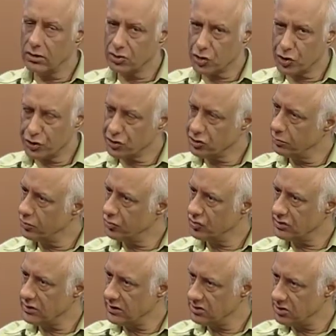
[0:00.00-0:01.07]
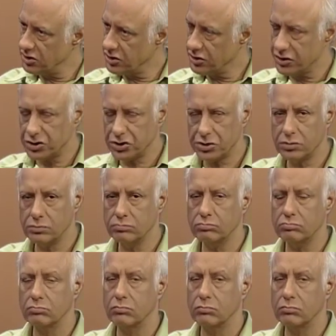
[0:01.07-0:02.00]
contradiction between science and tradition.